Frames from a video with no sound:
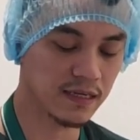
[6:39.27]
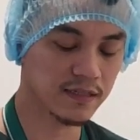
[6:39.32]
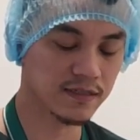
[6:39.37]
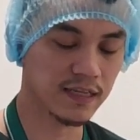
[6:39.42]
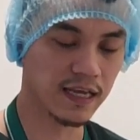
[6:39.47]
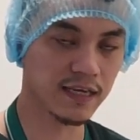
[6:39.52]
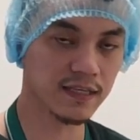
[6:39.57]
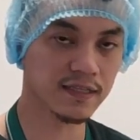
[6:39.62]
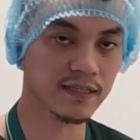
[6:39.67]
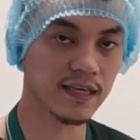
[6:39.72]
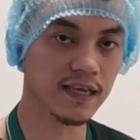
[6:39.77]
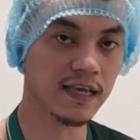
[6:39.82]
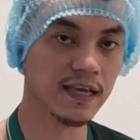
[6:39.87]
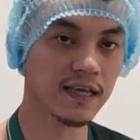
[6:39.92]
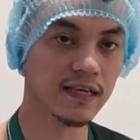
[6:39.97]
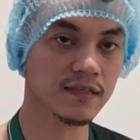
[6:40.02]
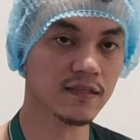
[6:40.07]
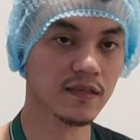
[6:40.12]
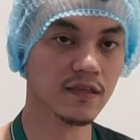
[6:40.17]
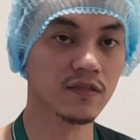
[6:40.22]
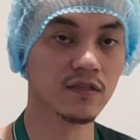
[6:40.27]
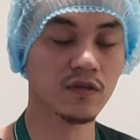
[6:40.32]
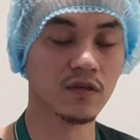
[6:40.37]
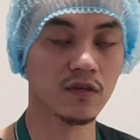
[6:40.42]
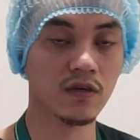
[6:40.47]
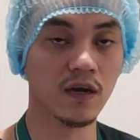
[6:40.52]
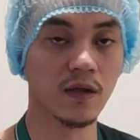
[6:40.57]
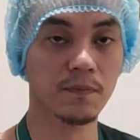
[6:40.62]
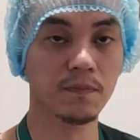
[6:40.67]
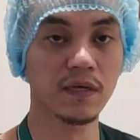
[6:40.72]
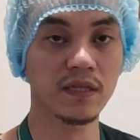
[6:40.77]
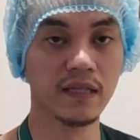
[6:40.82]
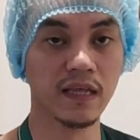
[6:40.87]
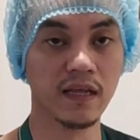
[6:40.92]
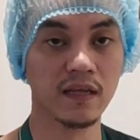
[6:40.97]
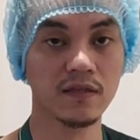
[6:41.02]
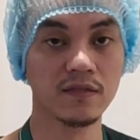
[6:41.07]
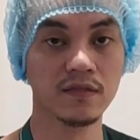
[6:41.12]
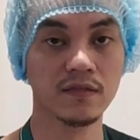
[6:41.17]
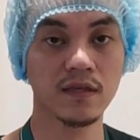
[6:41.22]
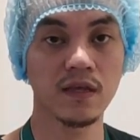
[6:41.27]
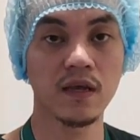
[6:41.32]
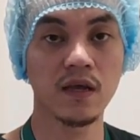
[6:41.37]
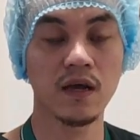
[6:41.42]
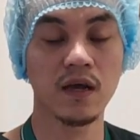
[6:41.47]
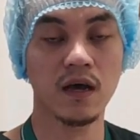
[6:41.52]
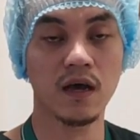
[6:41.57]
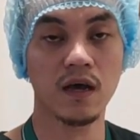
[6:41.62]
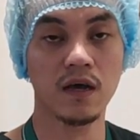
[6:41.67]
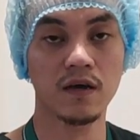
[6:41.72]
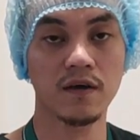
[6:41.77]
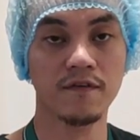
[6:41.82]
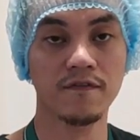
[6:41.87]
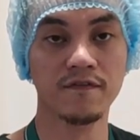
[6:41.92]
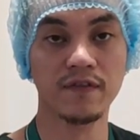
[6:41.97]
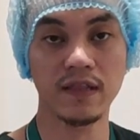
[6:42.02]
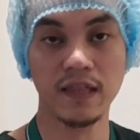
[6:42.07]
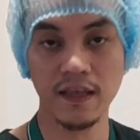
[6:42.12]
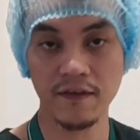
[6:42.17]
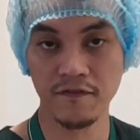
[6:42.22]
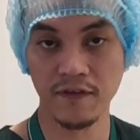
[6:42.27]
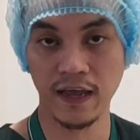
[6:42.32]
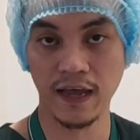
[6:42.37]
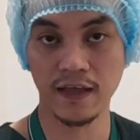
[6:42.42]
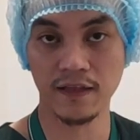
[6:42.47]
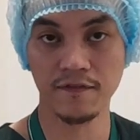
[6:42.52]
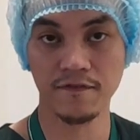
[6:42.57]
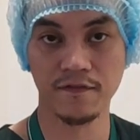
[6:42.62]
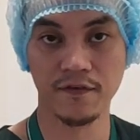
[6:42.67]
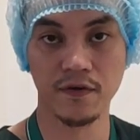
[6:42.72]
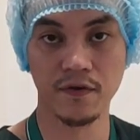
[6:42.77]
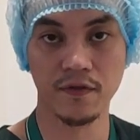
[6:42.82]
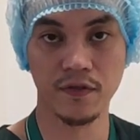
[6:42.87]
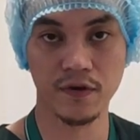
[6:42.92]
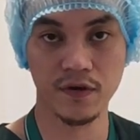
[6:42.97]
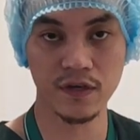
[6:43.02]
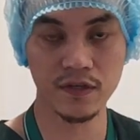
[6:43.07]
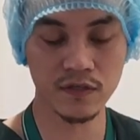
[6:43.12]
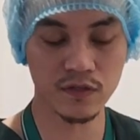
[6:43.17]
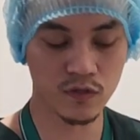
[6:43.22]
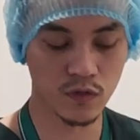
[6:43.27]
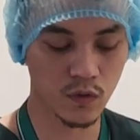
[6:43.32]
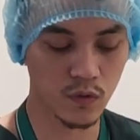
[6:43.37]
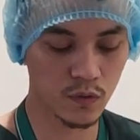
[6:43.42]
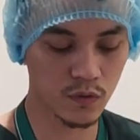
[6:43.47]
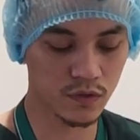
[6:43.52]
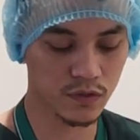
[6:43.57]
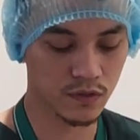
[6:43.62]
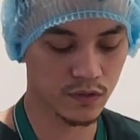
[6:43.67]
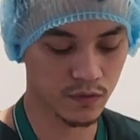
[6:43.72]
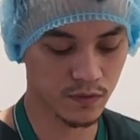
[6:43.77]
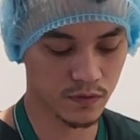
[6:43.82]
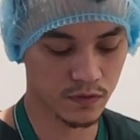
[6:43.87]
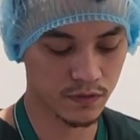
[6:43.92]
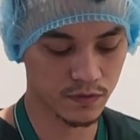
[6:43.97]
Next is scrub the nails of the left hand for 30 strokes.